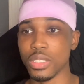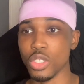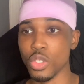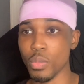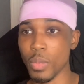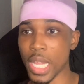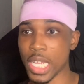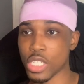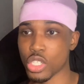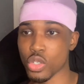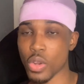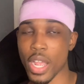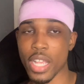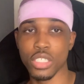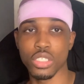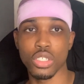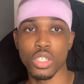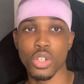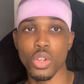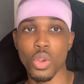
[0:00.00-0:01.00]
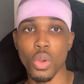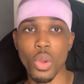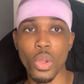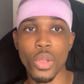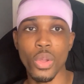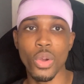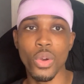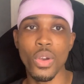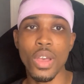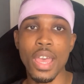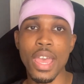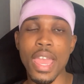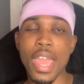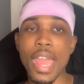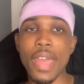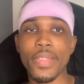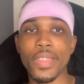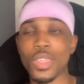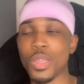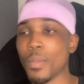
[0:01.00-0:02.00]
You might try a certain oil
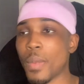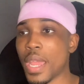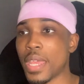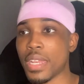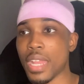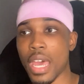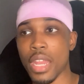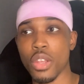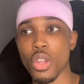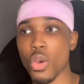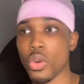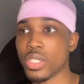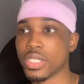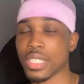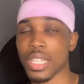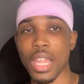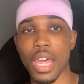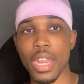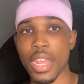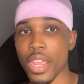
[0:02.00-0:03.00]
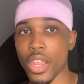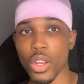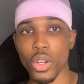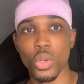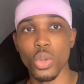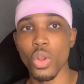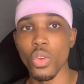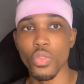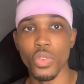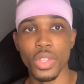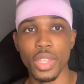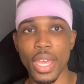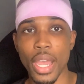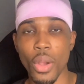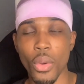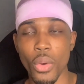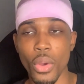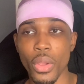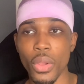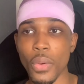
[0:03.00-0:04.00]
and then you might not notice a lot of hair growth with
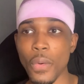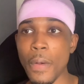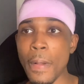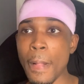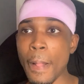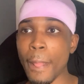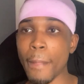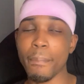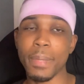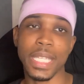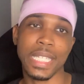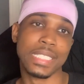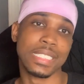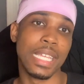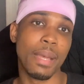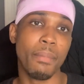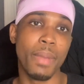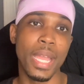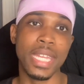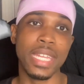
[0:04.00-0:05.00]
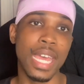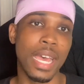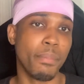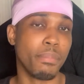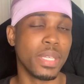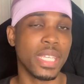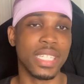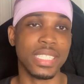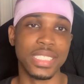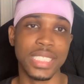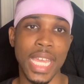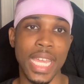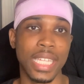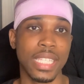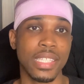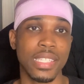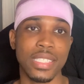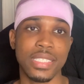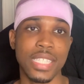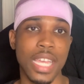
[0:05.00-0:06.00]
that oil because that might not be
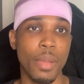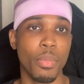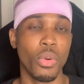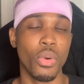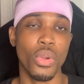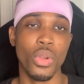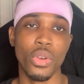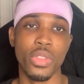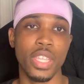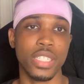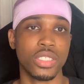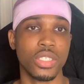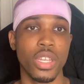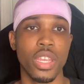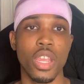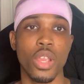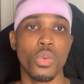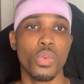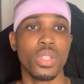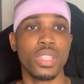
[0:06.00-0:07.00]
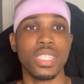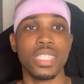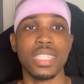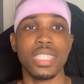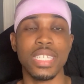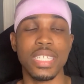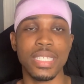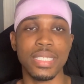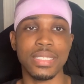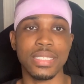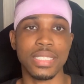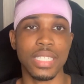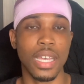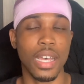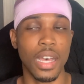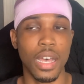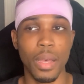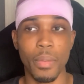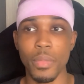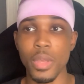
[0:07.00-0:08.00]
exactly the type of oil that your hair really needs.
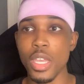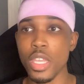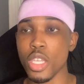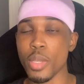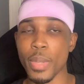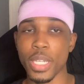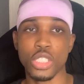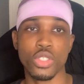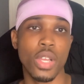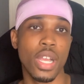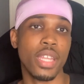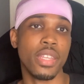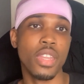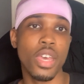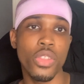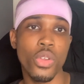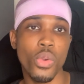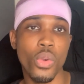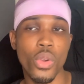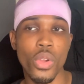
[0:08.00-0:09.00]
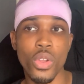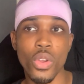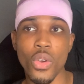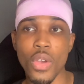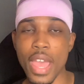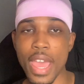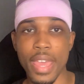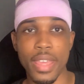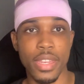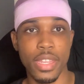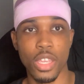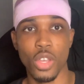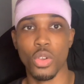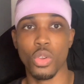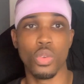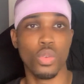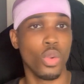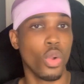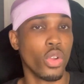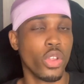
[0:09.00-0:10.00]
You might try another oil and
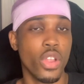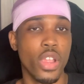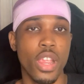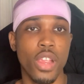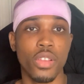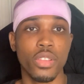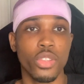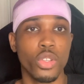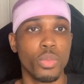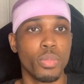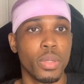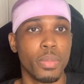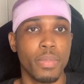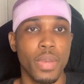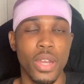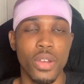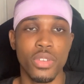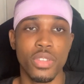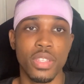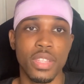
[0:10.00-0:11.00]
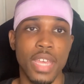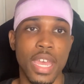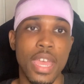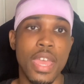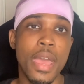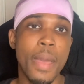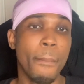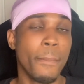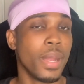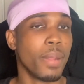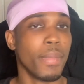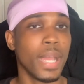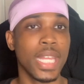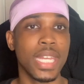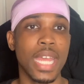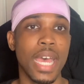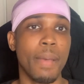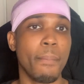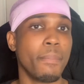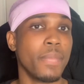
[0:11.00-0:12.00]
it'll grow your hair a little bit better than that, but it
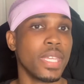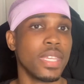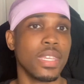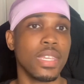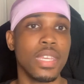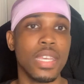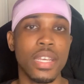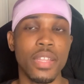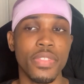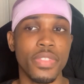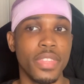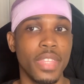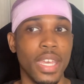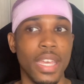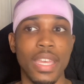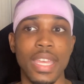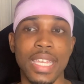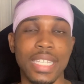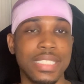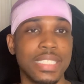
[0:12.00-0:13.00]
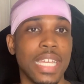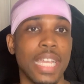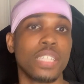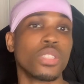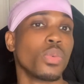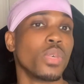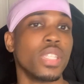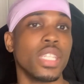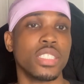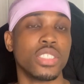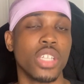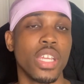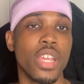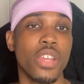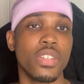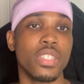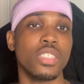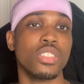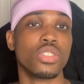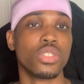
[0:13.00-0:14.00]
might not be the exact one that your
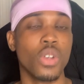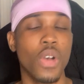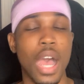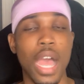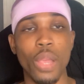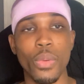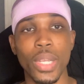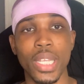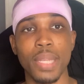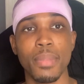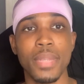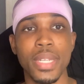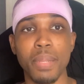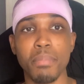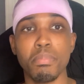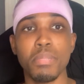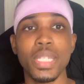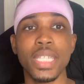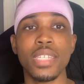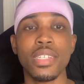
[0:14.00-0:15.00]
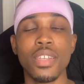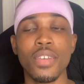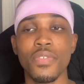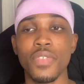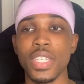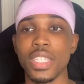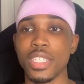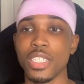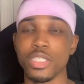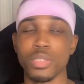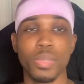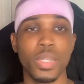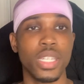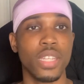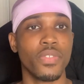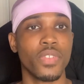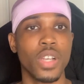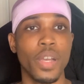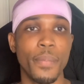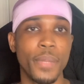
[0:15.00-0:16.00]
hair needs. So I recommend a blend of it. There's
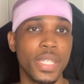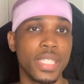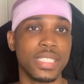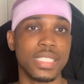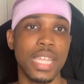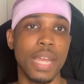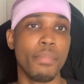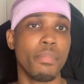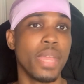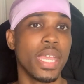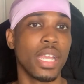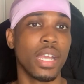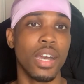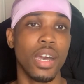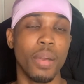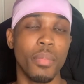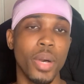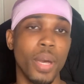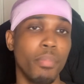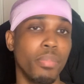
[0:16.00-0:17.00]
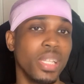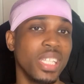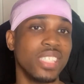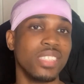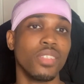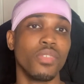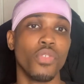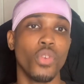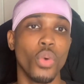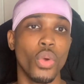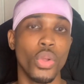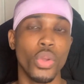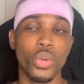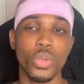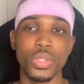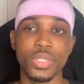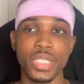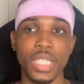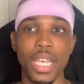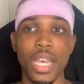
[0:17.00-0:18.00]
plenty of companies that make a blend of
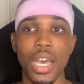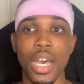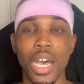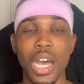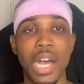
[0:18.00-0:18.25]
oils.